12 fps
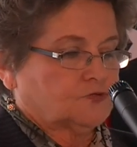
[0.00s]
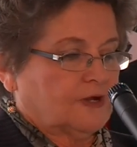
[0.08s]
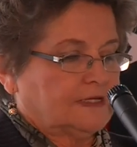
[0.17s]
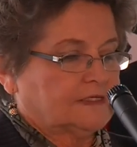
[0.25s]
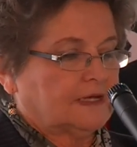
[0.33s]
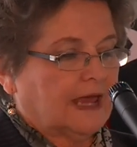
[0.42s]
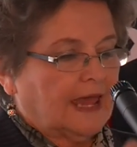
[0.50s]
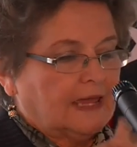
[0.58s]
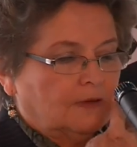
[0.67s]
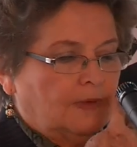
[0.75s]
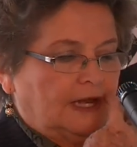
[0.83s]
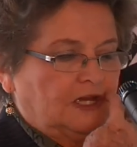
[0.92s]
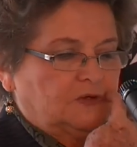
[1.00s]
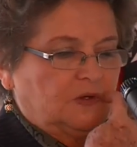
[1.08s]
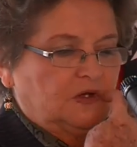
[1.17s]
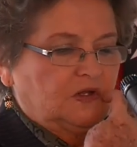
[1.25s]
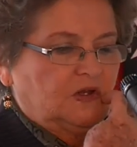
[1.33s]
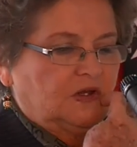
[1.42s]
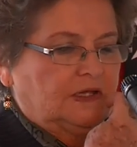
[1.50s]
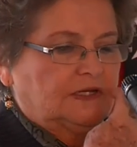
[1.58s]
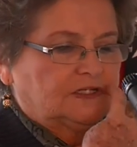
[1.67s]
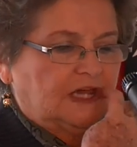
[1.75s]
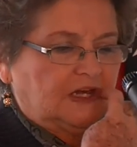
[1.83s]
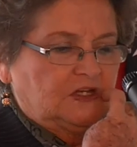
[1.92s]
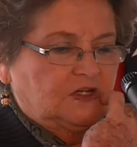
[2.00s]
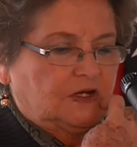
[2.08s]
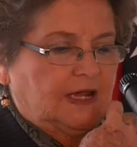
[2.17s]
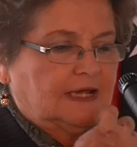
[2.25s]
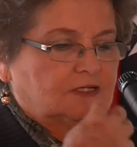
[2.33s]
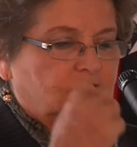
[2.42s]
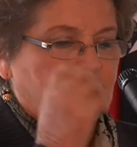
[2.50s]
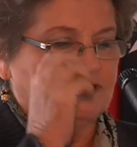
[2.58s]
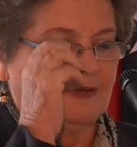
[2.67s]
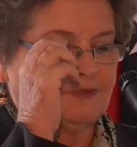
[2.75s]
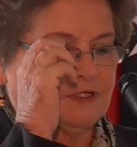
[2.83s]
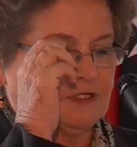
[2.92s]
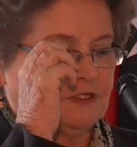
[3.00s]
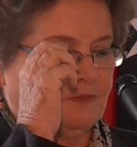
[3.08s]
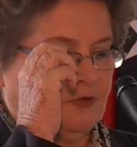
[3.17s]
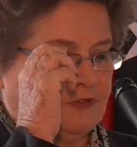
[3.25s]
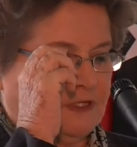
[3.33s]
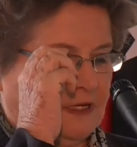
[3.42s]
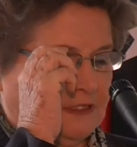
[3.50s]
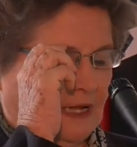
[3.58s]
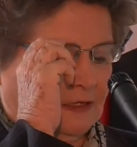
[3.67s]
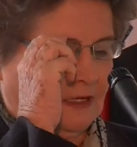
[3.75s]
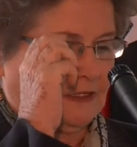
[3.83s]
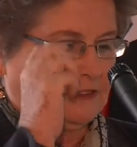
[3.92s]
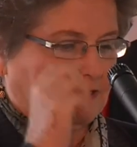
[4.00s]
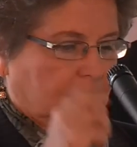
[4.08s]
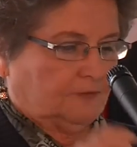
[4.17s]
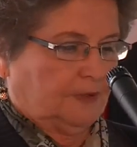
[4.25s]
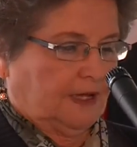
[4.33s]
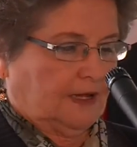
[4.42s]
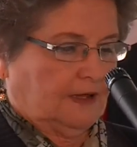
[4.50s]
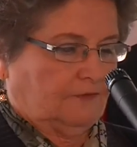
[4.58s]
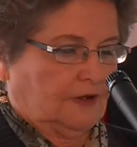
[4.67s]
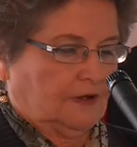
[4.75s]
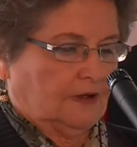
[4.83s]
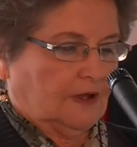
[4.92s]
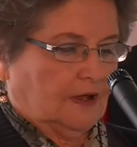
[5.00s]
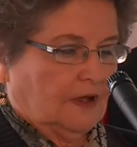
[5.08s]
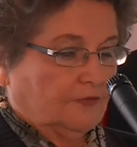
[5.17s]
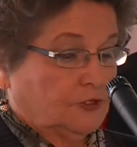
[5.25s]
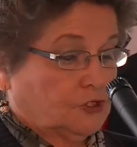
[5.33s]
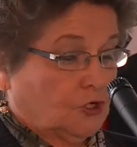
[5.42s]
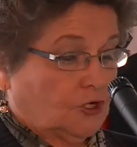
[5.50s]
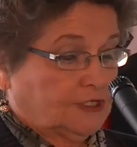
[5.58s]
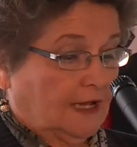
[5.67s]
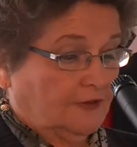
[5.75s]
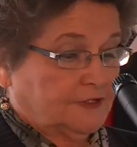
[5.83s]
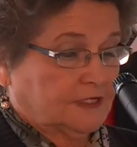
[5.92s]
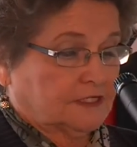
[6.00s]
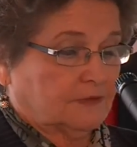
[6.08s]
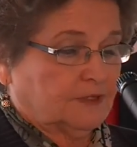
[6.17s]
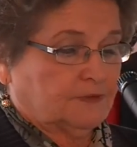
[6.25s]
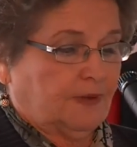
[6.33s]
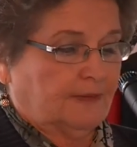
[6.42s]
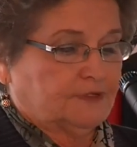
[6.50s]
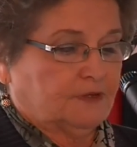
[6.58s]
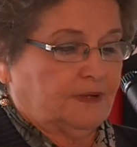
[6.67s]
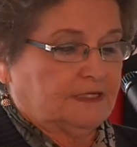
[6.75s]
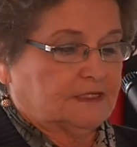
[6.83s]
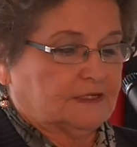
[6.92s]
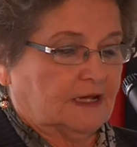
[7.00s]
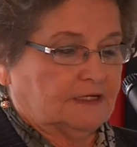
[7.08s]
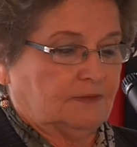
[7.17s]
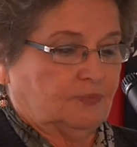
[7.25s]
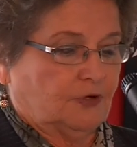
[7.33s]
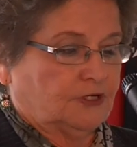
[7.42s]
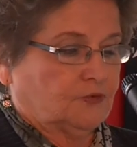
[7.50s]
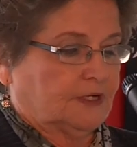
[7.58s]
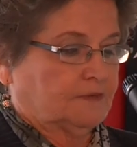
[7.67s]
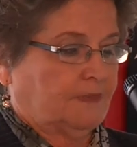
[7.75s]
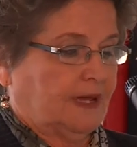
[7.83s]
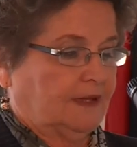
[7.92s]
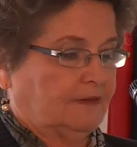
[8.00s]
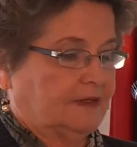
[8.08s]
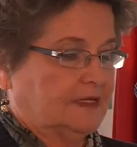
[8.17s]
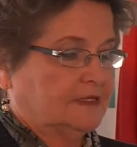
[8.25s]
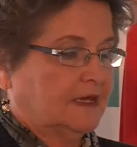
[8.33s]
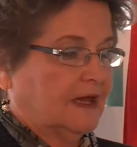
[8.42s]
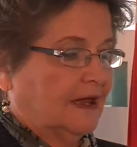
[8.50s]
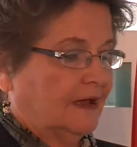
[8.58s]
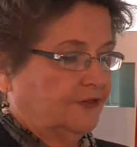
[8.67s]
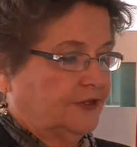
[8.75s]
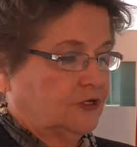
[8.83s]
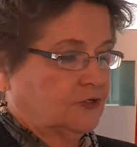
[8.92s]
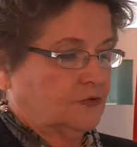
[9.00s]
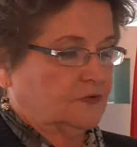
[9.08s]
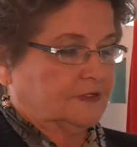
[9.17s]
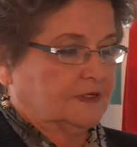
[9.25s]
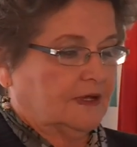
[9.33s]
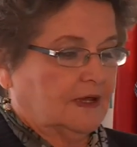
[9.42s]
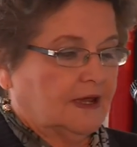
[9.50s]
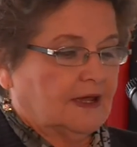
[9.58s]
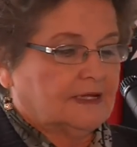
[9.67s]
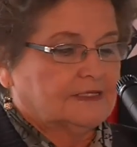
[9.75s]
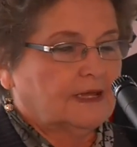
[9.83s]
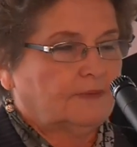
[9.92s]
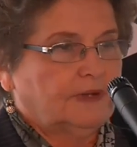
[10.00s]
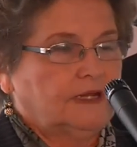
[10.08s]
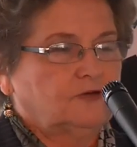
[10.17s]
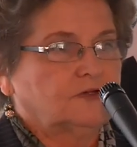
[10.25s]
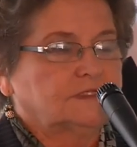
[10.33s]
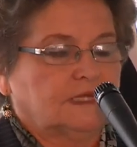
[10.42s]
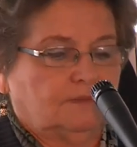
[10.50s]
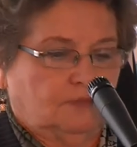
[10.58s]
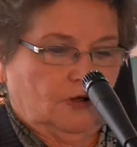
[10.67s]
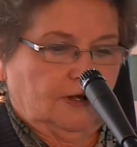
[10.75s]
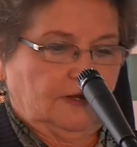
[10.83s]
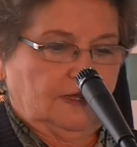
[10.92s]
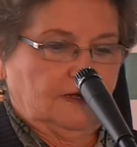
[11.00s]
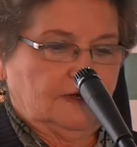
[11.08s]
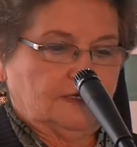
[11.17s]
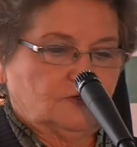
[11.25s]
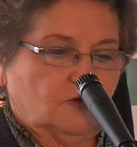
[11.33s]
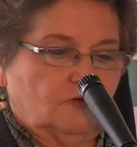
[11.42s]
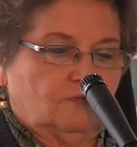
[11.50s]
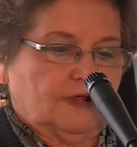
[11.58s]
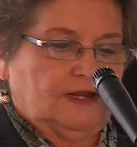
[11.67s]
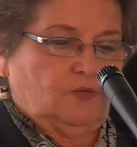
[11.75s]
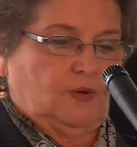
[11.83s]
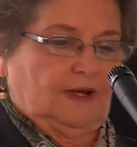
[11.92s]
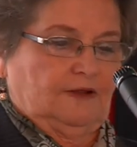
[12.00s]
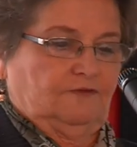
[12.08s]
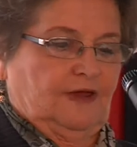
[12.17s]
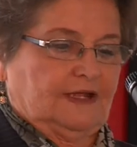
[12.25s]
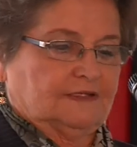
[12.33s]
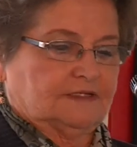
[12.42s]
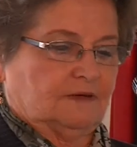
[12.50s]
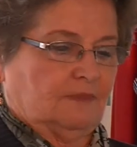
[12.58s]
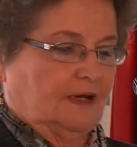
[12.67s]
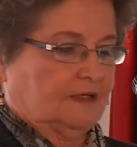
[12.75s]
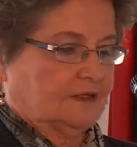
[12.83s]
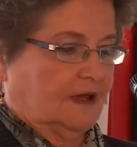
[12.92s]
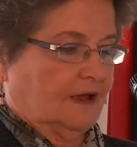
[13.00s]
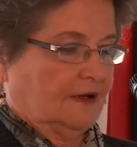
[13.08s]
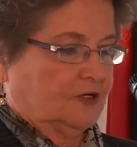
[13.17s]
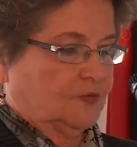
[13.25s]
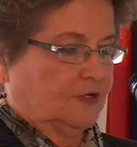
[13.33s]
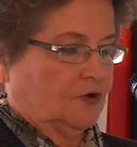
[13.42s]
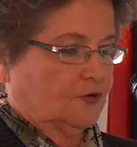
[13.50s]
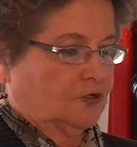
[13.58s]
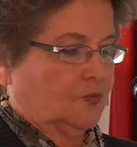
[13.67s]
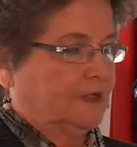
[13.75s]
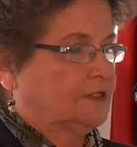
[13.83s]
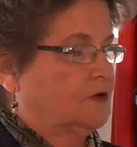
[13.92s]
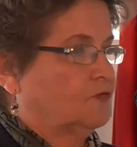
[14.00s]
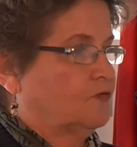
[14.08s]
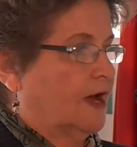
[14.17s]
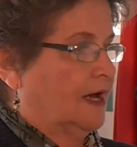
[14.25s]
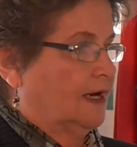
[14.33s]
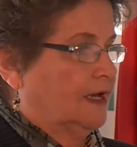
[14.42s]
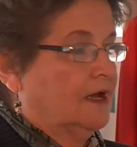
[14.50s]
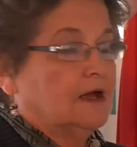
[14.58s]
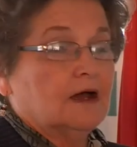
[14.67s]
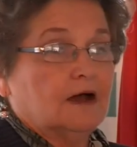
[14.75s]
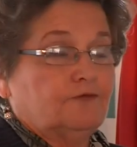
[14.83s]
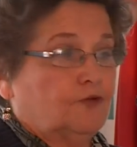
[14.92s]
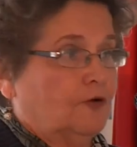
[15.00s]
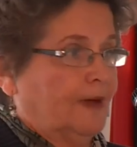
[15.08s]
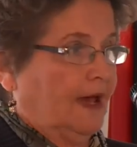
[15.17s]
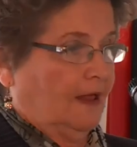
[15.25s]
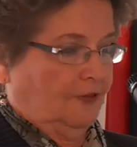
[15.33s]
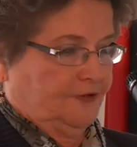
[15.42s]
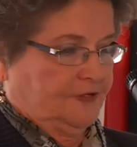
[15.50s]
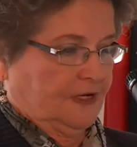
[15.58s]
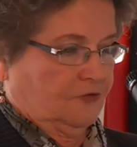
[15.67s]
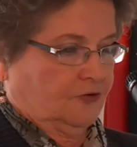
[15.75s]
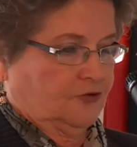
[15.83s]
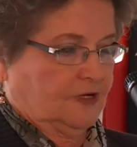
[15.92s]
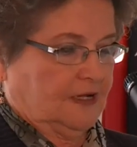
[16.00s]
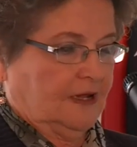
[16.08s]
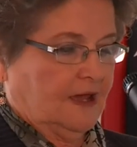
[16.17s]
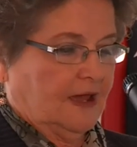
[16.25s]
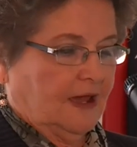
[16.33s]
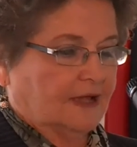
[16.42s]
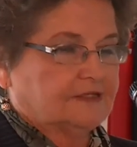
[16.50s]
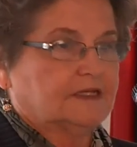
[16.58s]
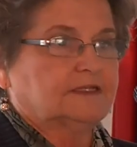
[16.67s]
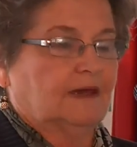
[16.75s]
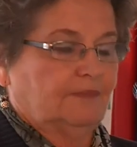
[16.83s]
Stress and anger management need attention, as do substance abuse and addictive behaviour. The church health system is perhaps the best starting point to expand these health issues. Some interesting modelling is already well advanced in Manus Island, where Dr. Quinton Riley, a former health secretary, has